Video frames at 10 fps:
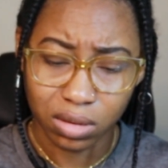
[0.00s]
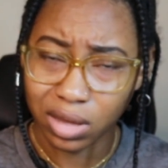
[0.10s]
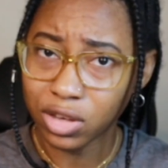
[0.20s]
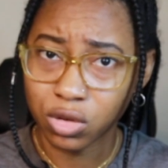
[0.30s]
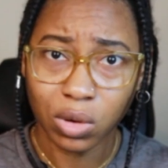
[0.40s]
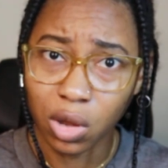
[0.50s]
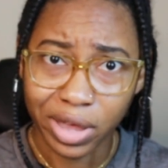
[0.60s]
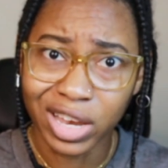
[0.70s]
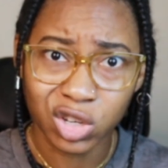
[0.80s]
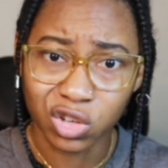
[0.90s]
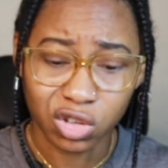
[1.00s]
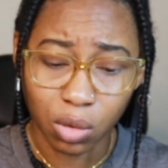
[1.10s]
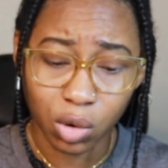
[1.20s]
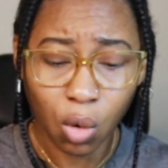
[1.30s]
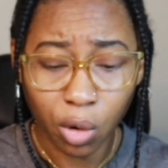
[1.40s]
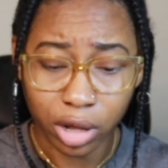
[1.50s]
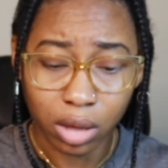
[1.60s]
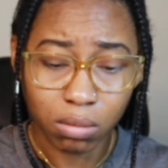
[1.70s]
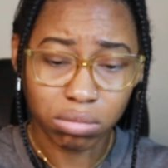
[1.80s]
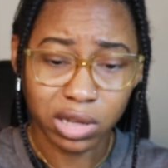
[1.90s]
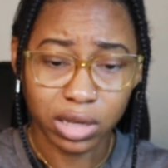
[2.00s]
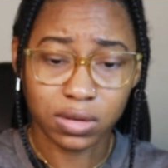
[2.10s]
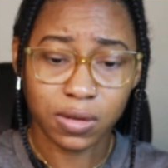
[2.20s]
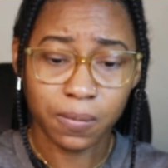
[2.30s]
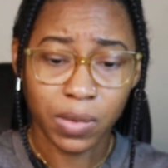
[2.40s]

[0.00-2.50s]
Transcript: Get to a location and start recording, please.